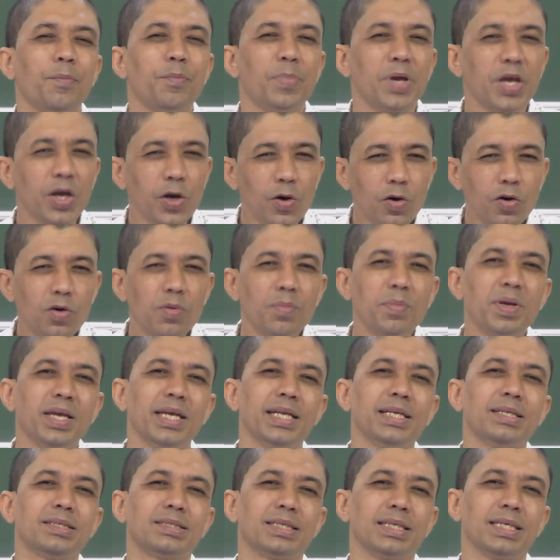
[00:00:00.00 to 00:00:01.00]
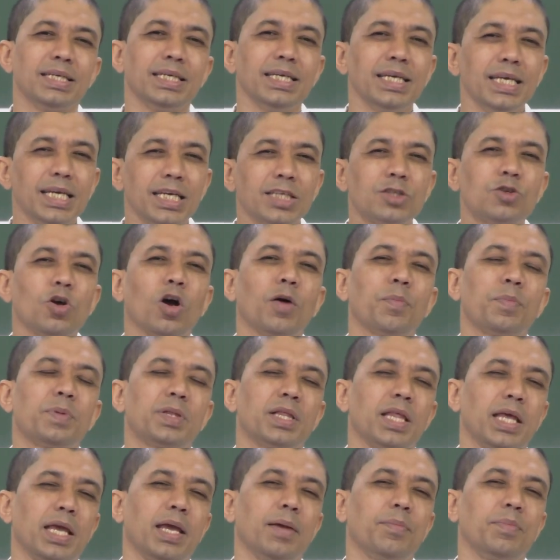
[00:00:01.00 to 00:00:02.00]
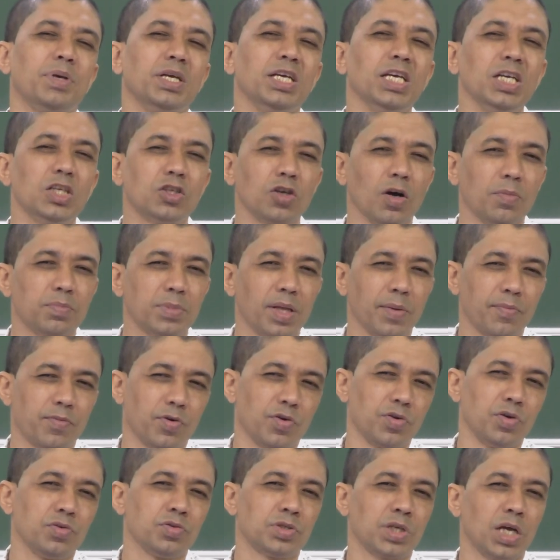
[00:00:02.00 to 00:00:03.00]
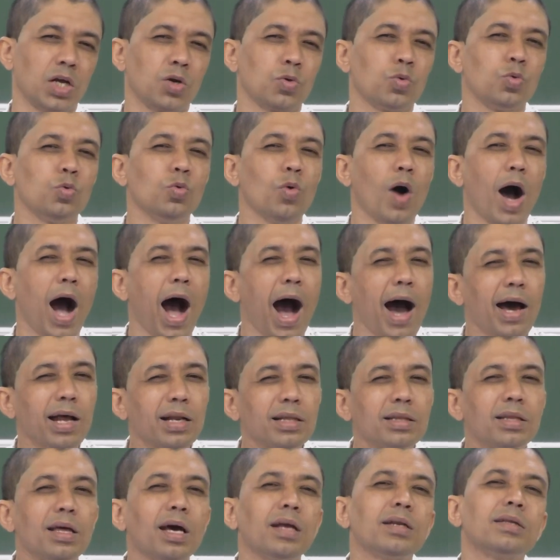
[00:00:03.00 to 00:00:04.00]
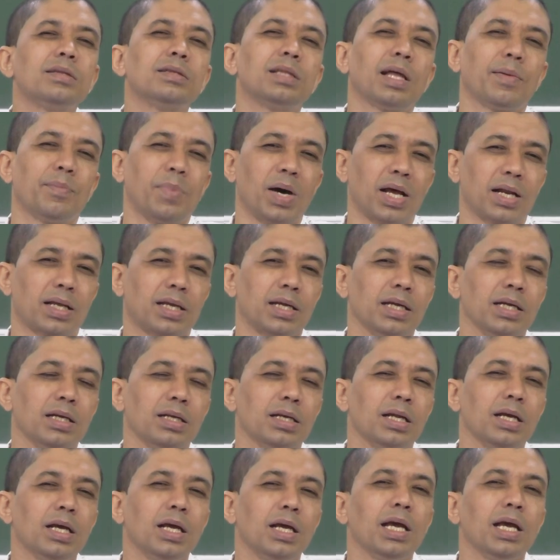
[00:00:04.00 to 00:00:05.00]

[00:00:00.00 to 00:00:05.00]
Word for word: few means each of them each of the producer who are there in the market